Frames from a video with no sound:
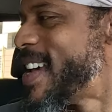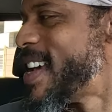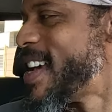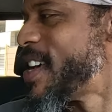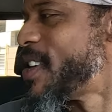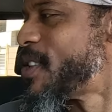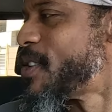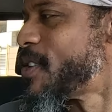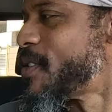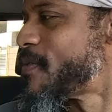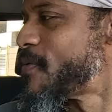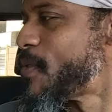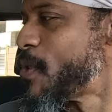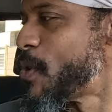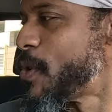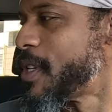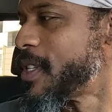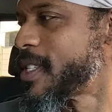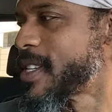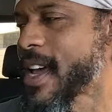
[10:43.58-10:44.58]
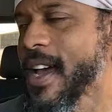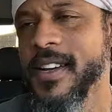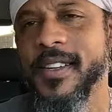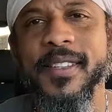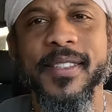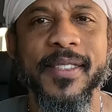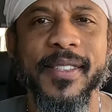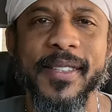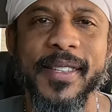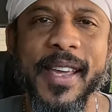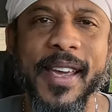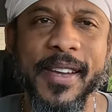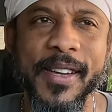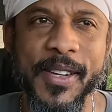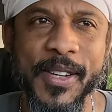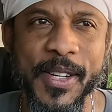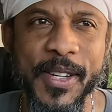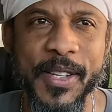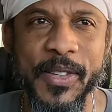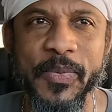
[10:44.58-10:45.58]
either the food is not that
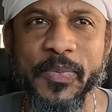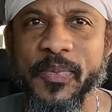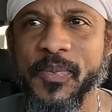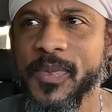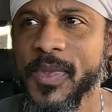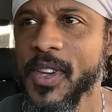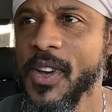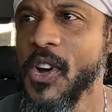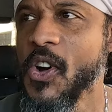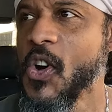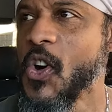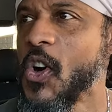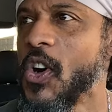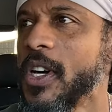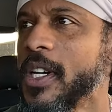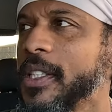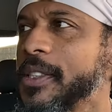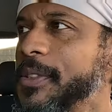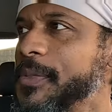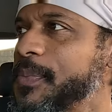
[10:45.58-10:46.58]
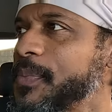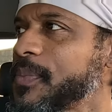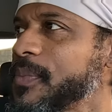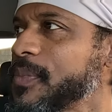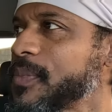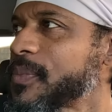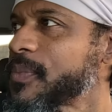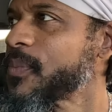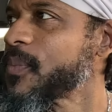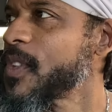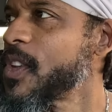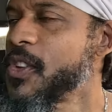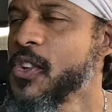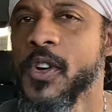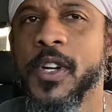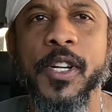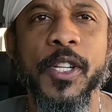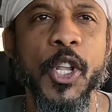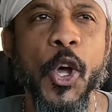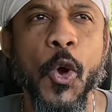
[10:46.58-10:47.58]
good, or you're
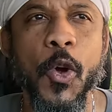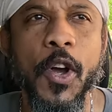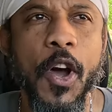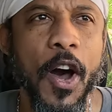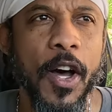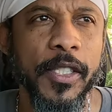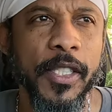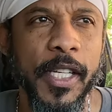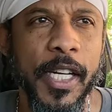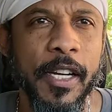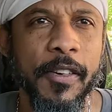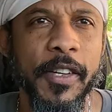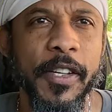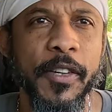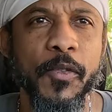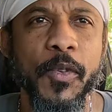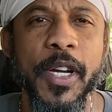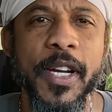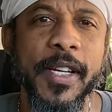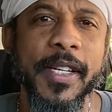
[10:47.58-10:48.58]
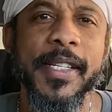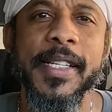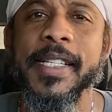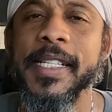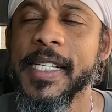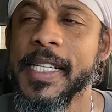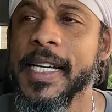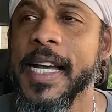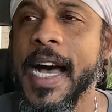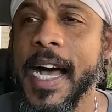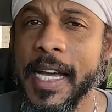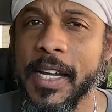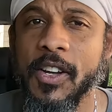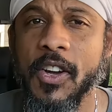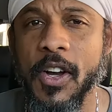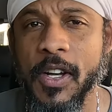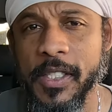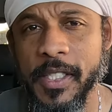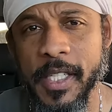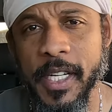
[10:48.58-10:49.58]
in a low cost area. We're in a high
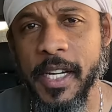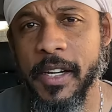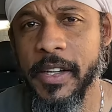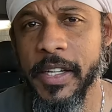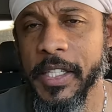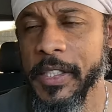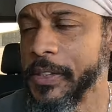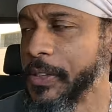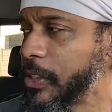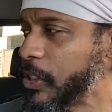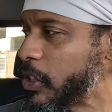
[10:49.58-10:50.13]
cost area,